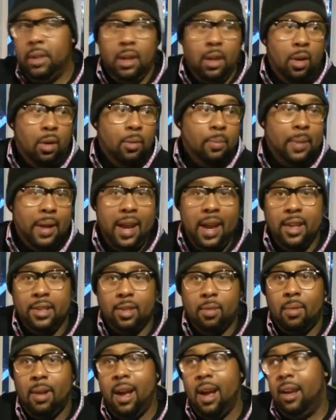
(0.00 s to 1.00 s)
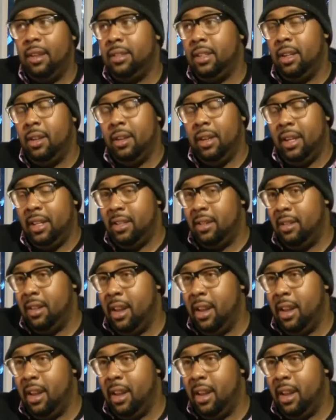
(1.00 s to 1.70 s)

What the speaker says: you know, bands around, you know, in your